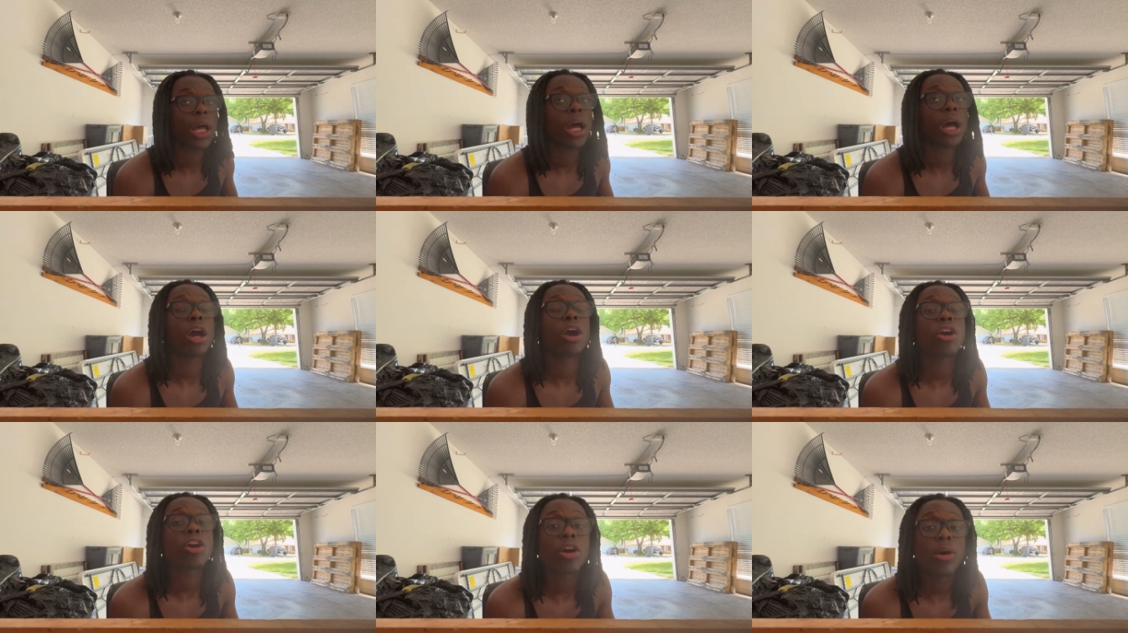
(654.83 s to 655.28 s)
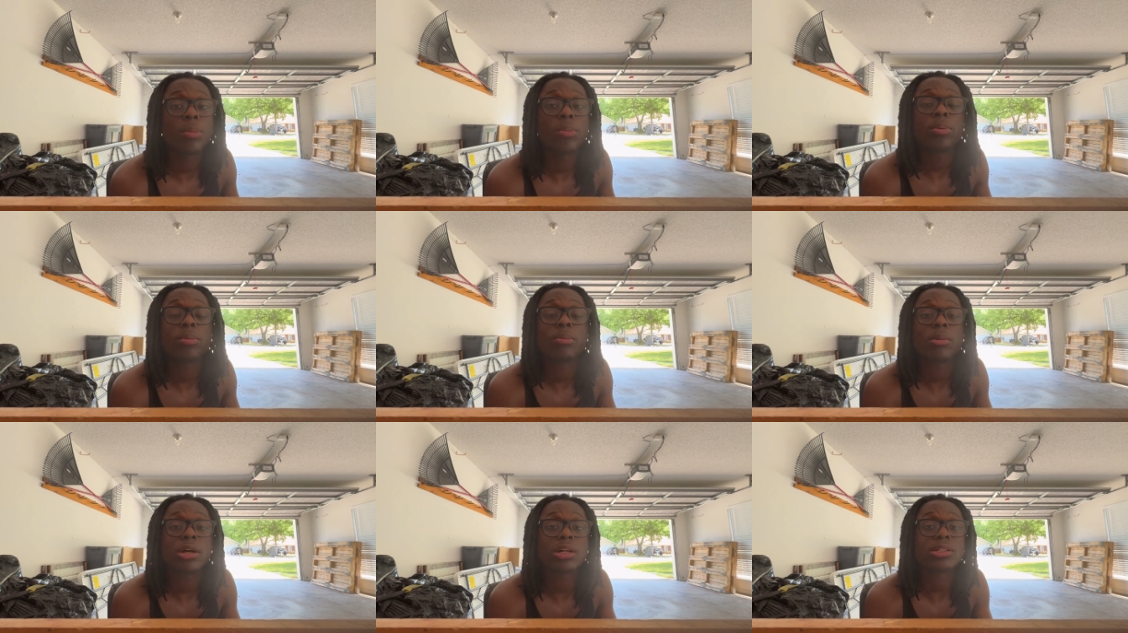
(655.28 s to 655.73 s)
a couple
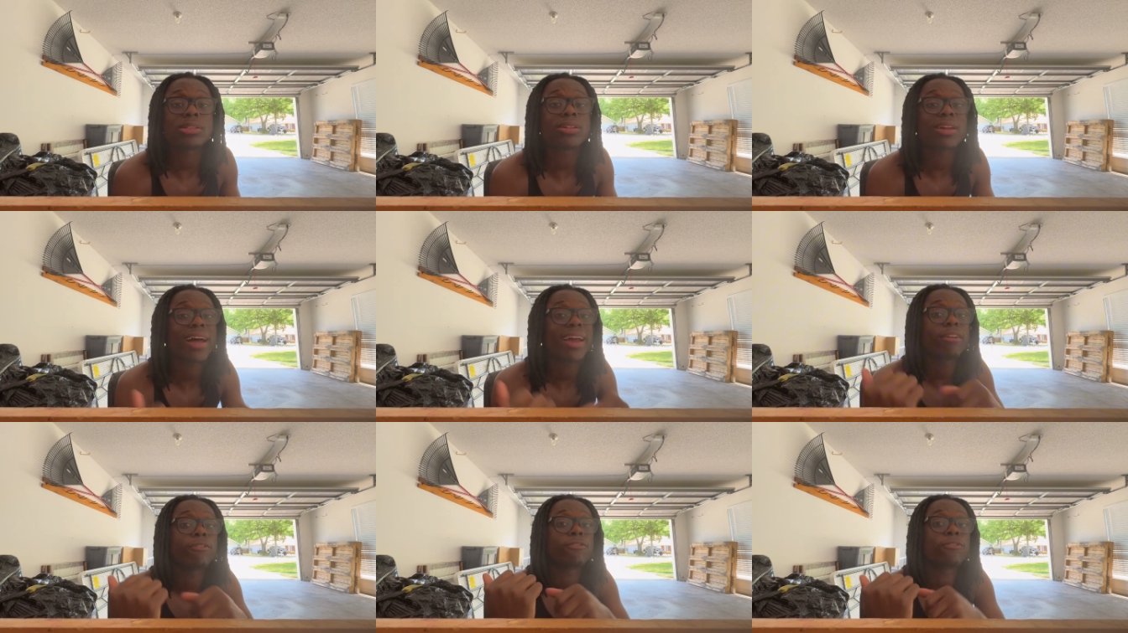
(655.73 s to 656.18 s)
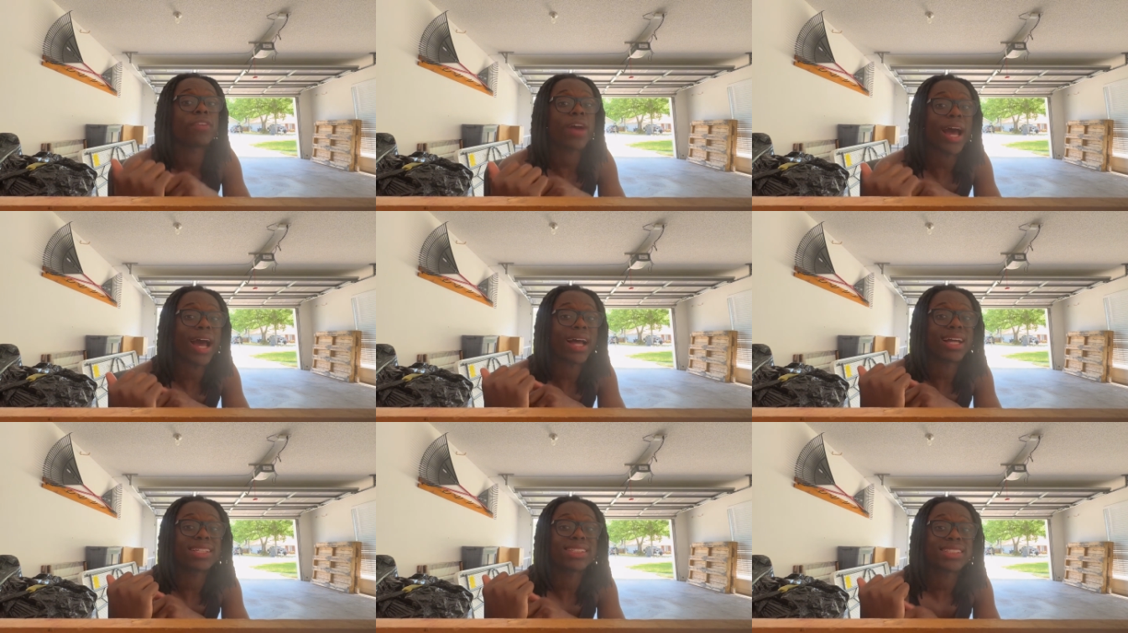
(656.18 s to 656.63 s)
months, like
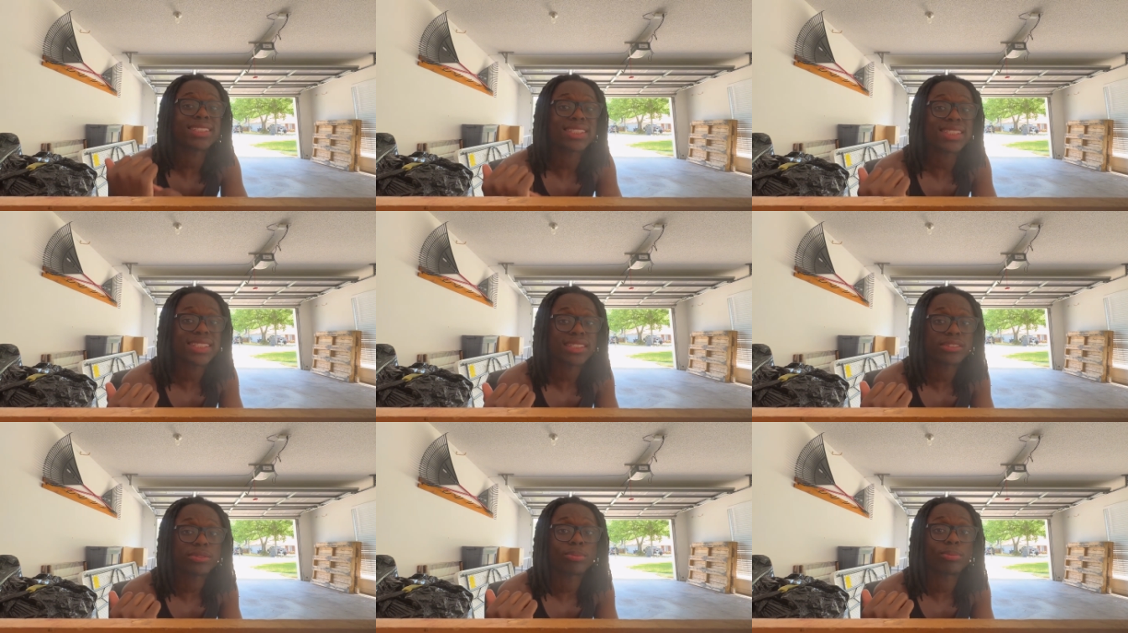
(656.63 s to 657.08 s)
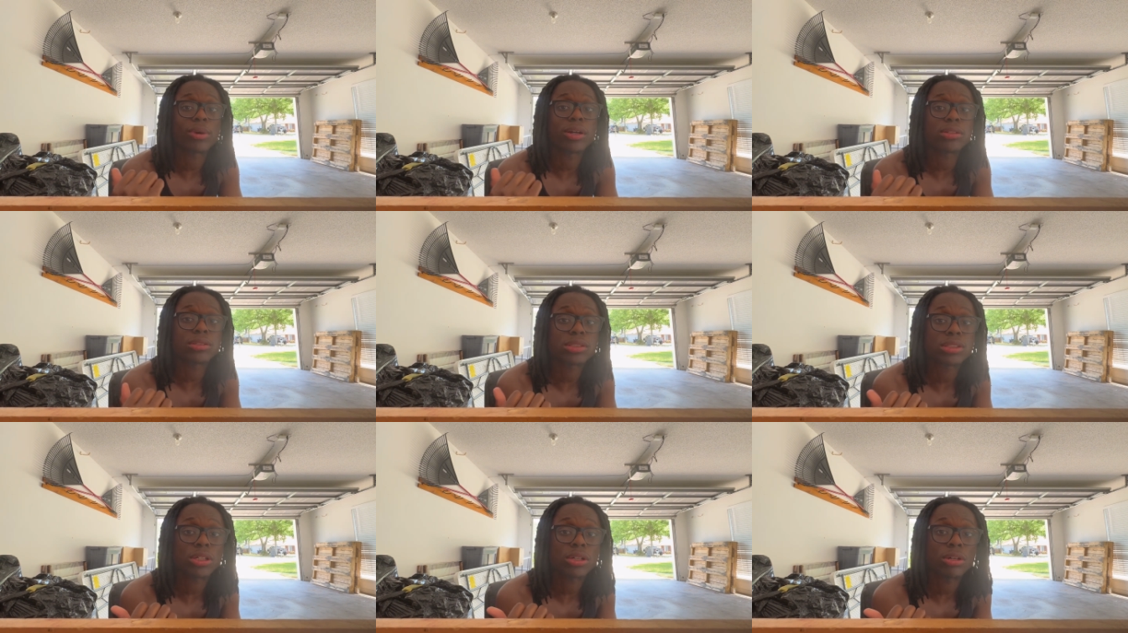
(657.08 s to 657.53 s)
five, six
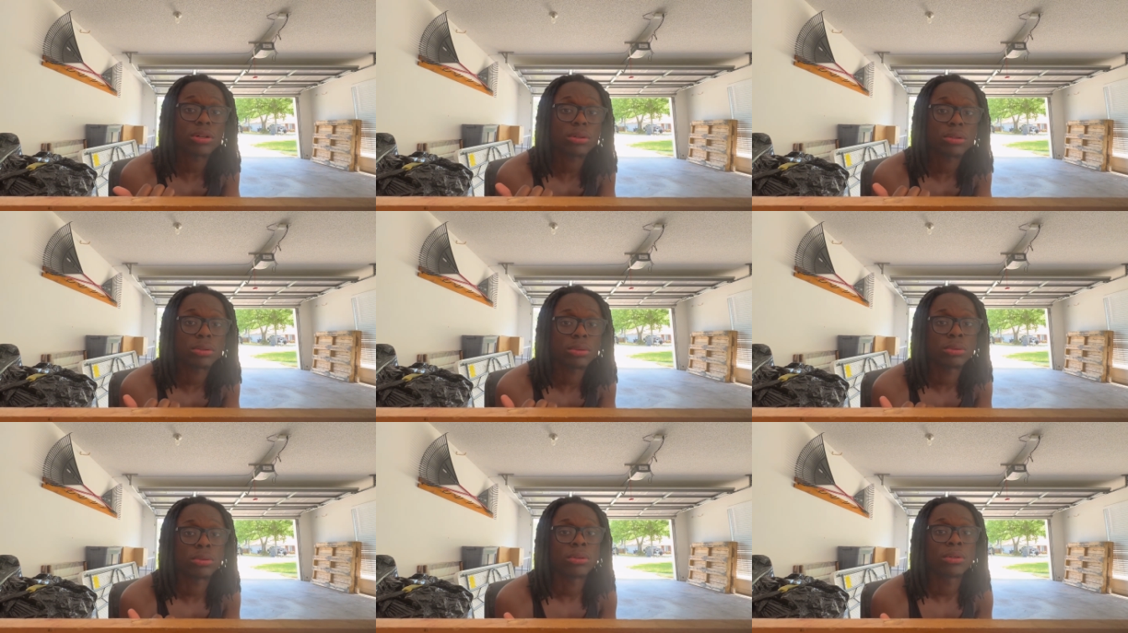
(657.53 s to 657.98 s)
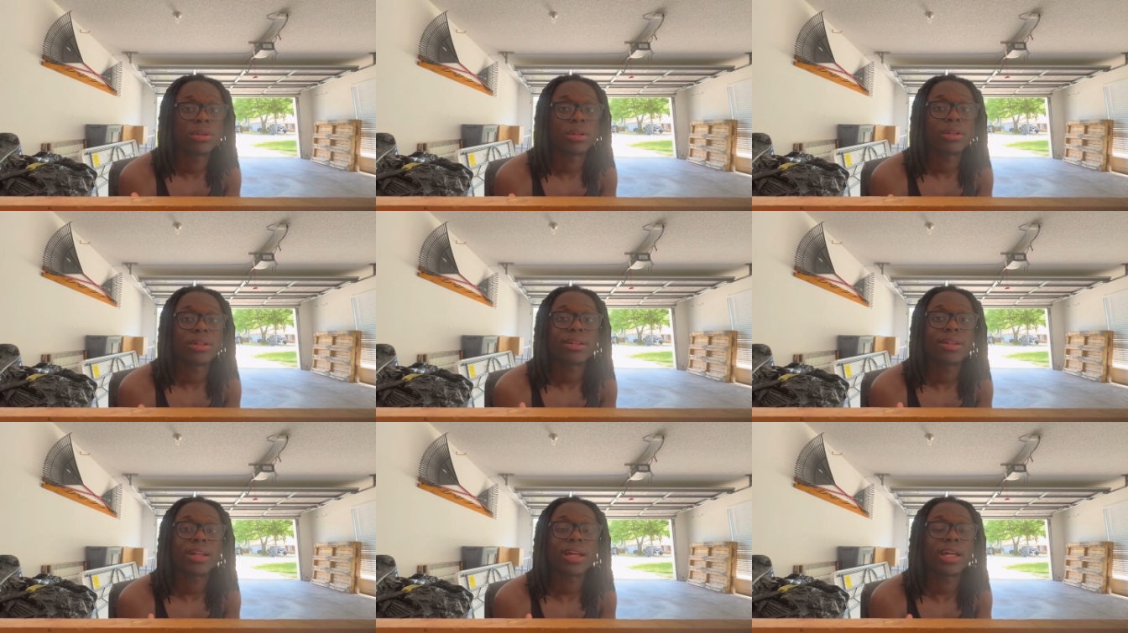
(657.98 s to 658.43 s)
months ago.
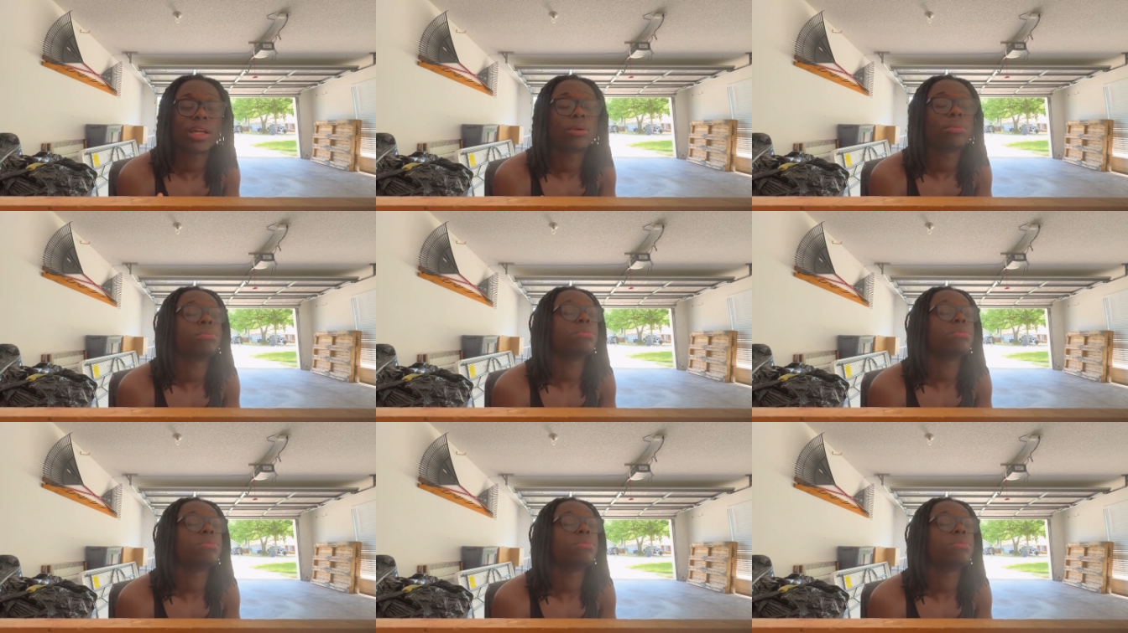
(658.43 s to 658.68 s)
Like,